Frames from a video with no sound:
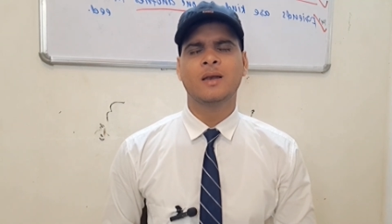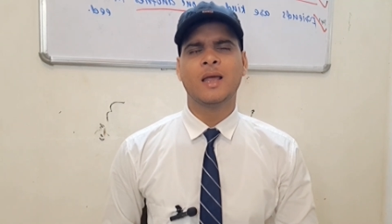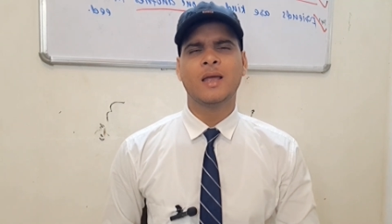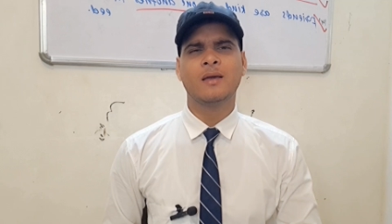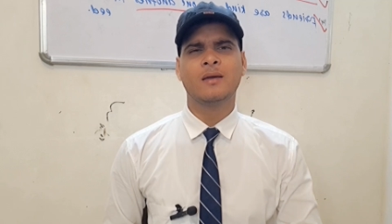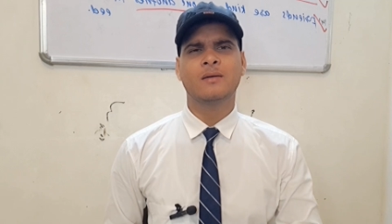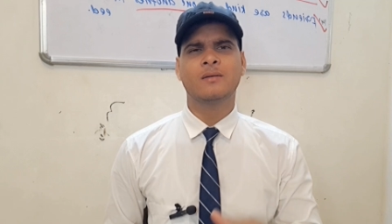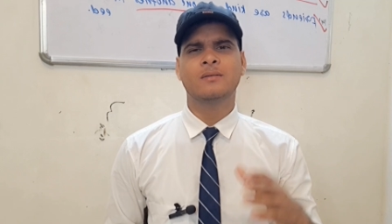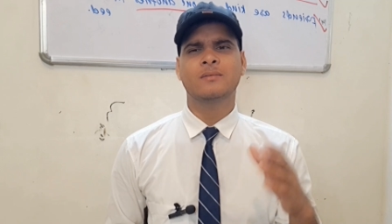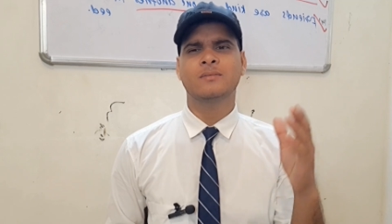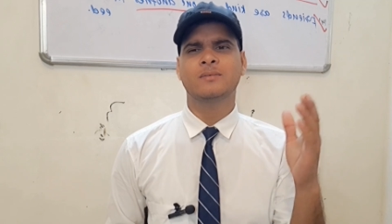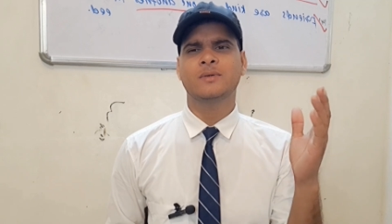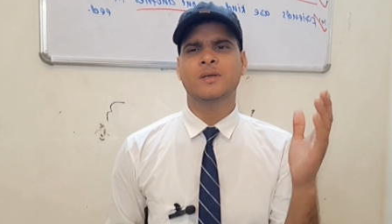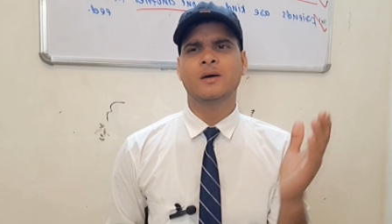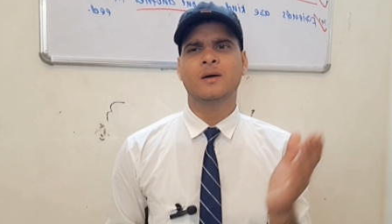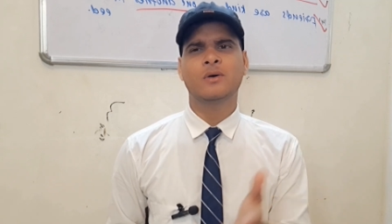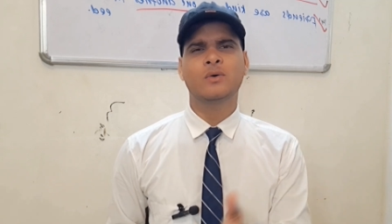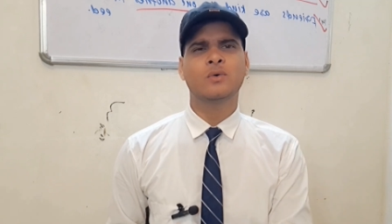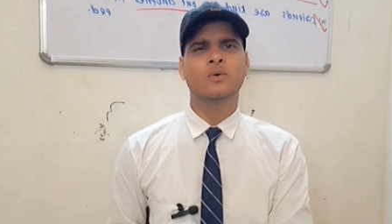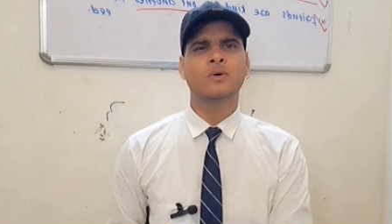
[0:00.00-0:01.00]
like
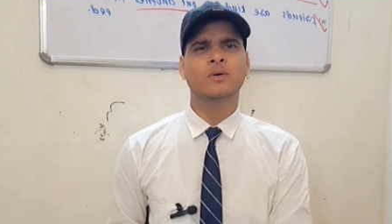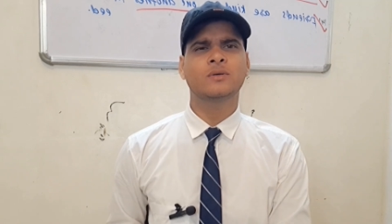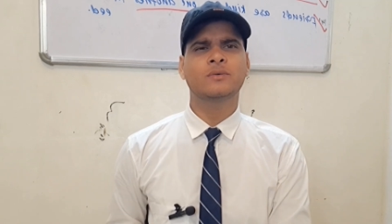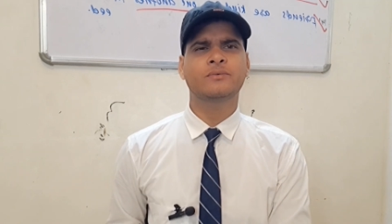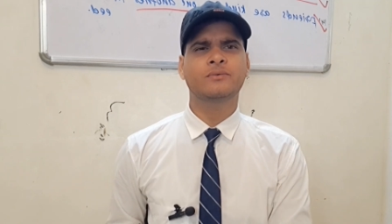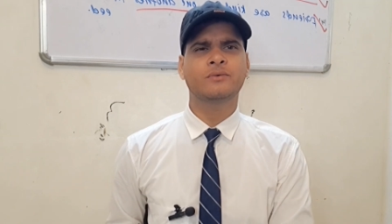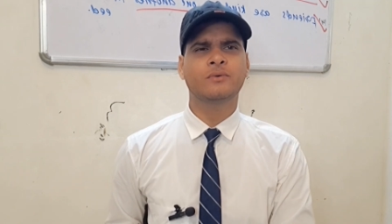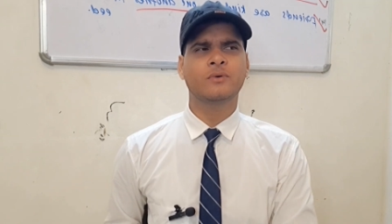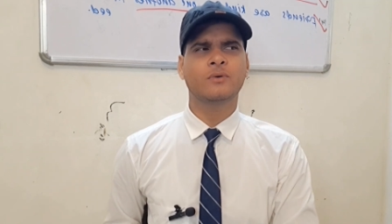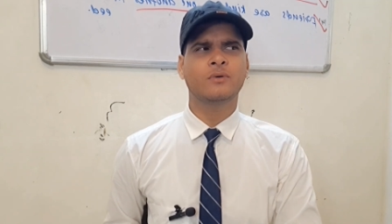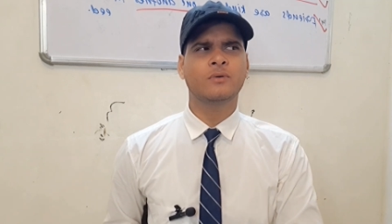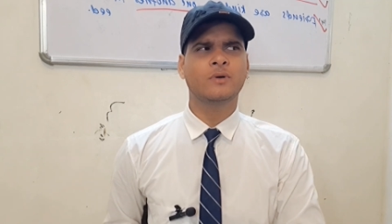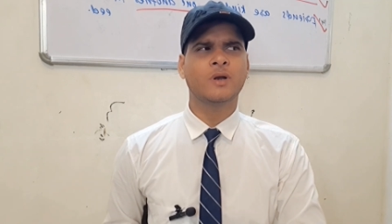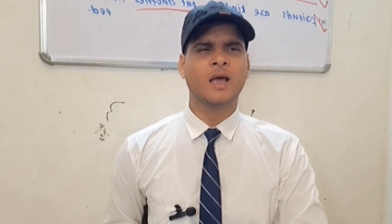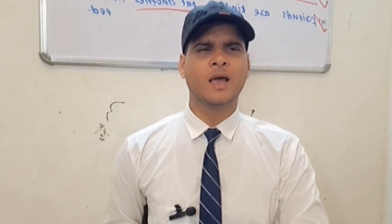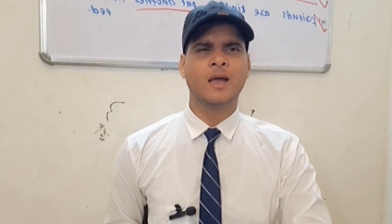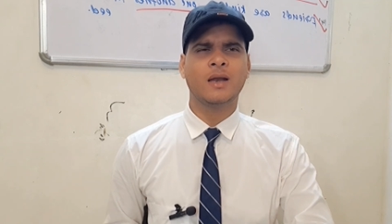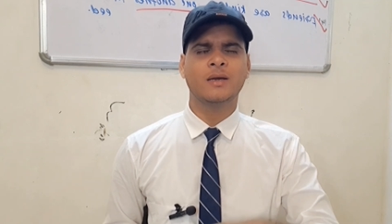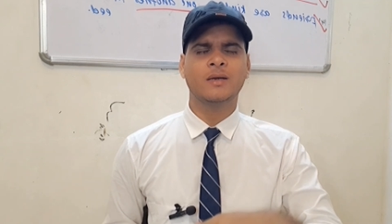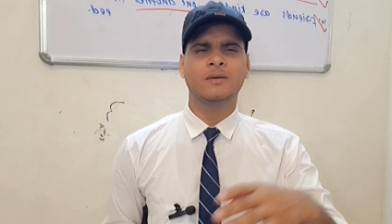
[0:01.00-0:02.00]
the cooked food
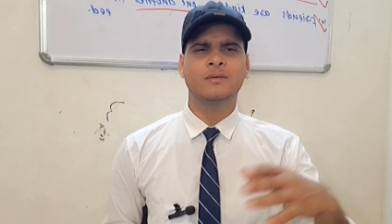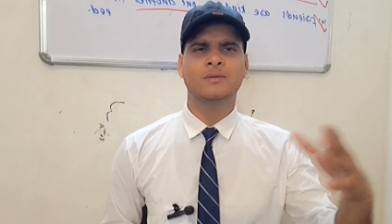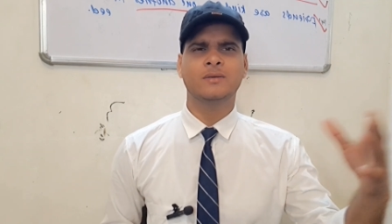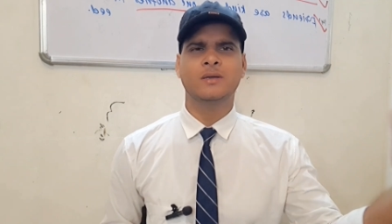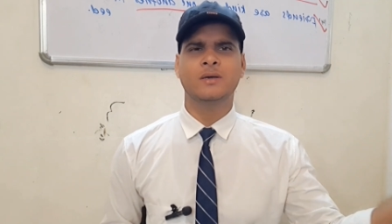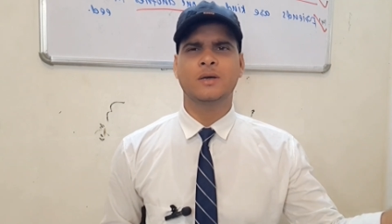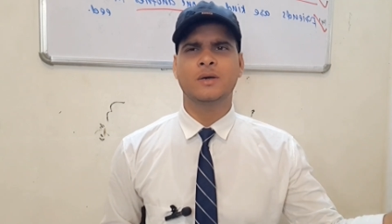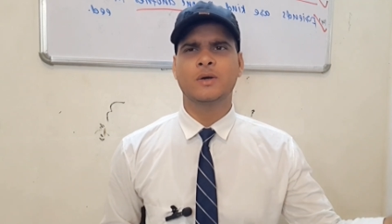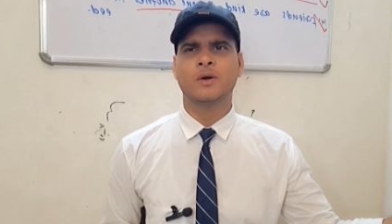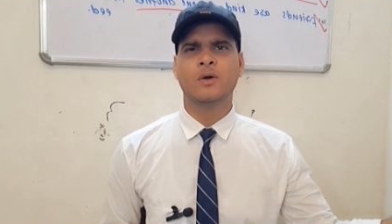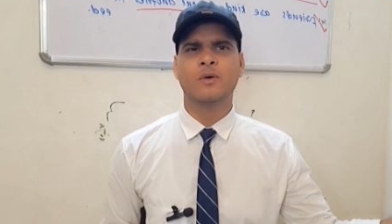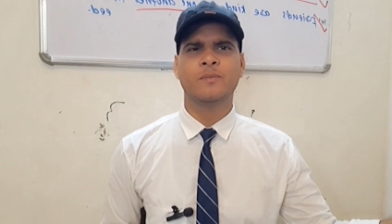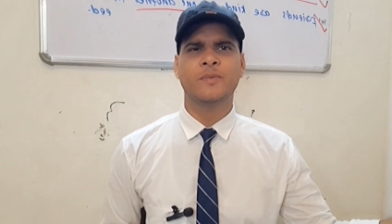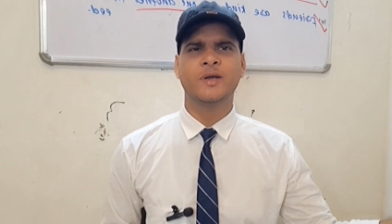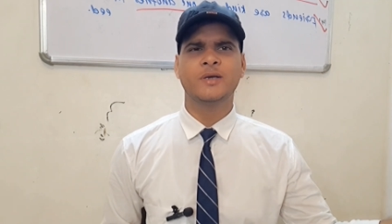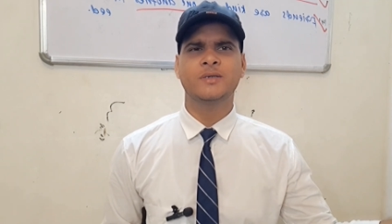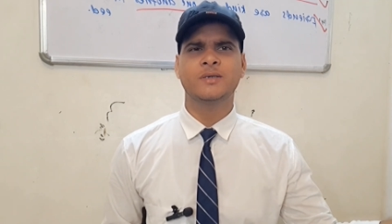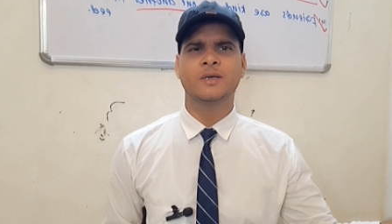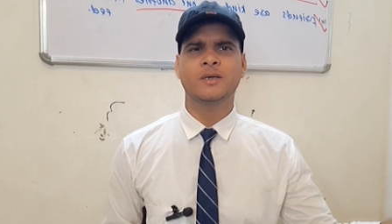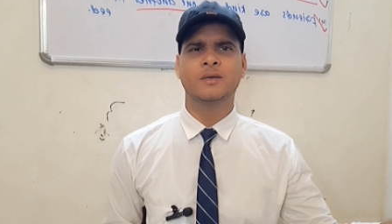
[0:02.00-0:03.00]
and the raw
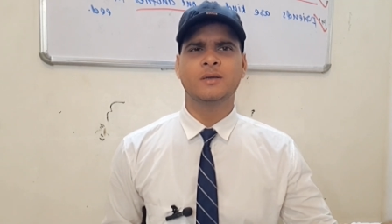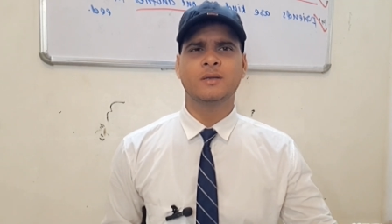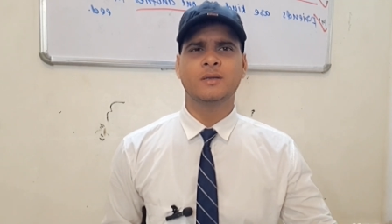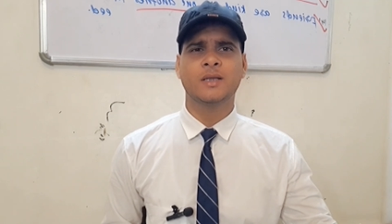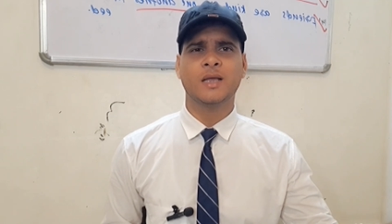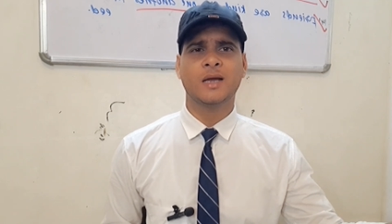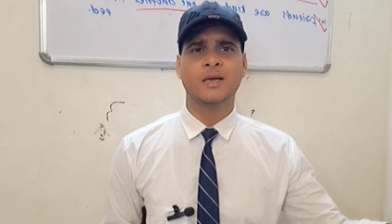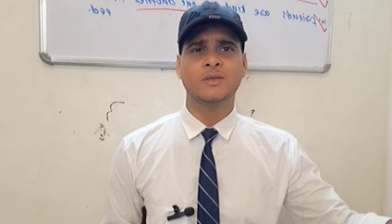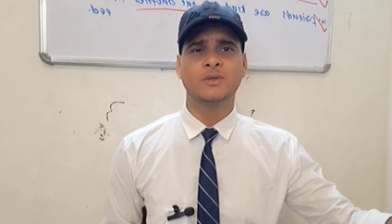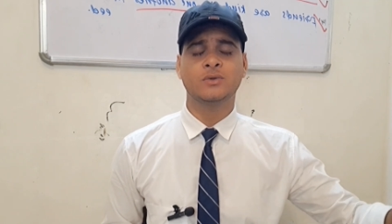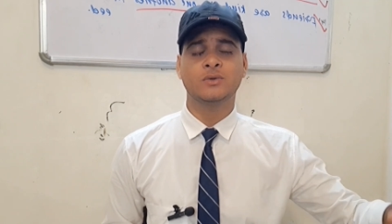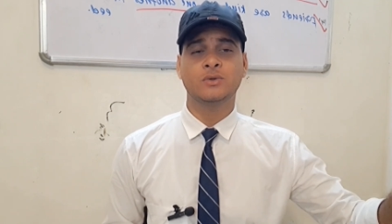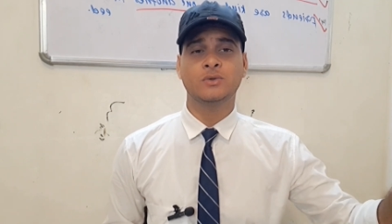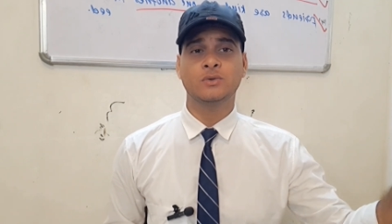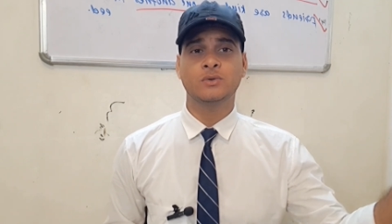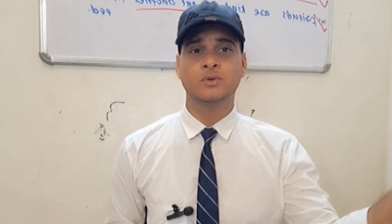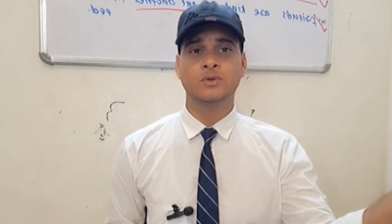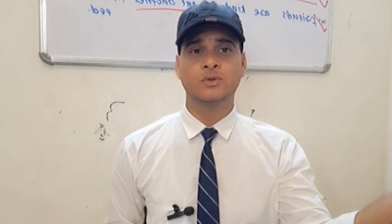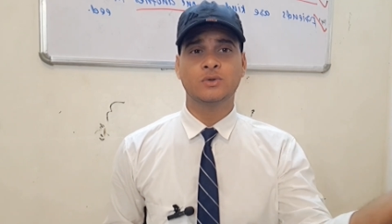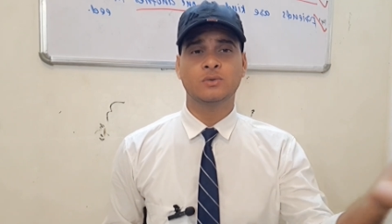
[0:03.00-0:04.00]
material that you
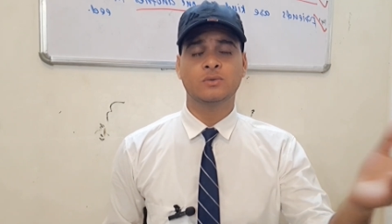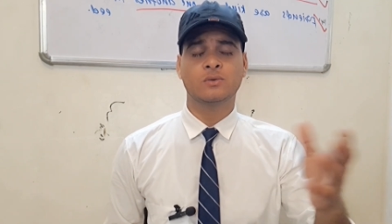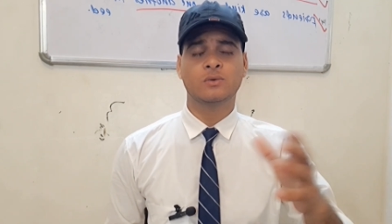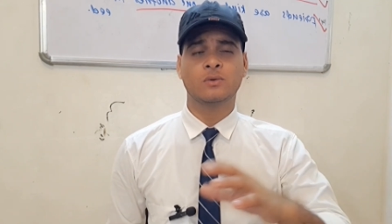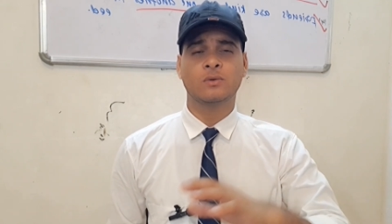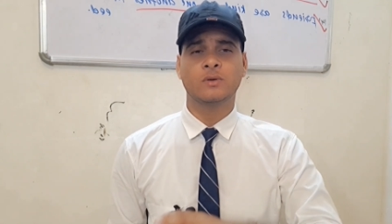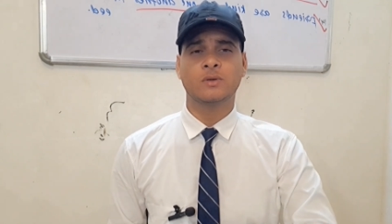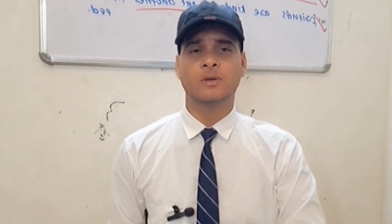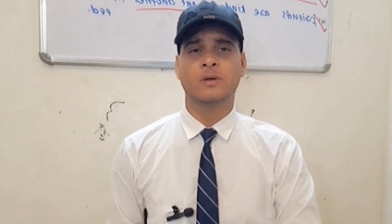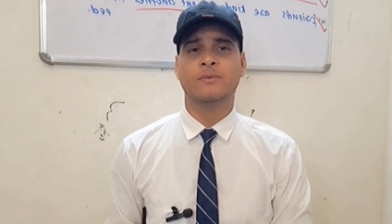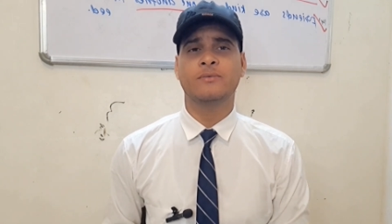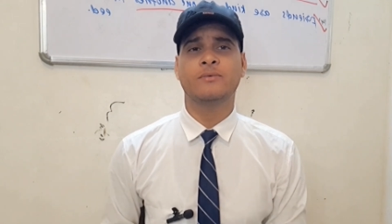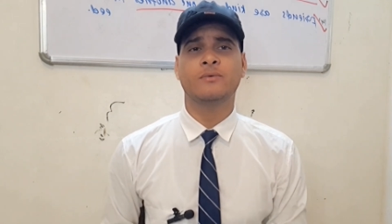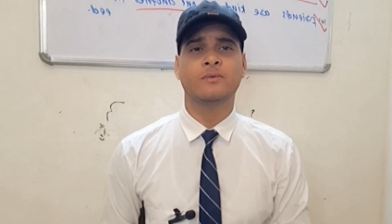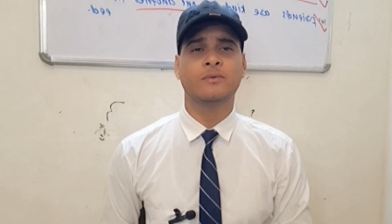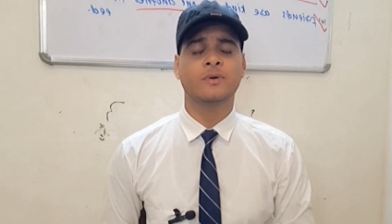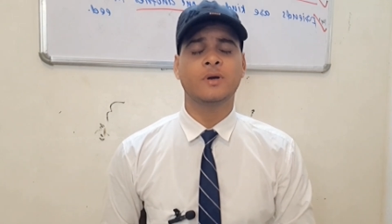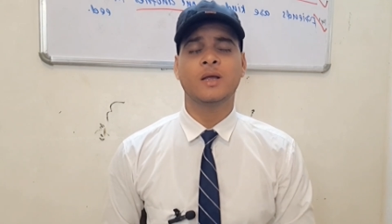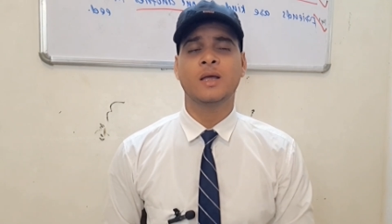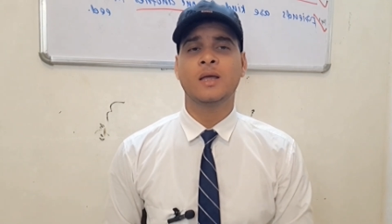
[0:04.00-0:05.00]
use to cook the
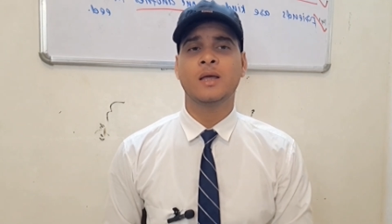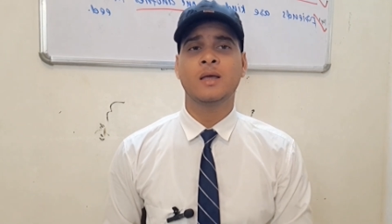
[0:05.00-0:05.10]
food.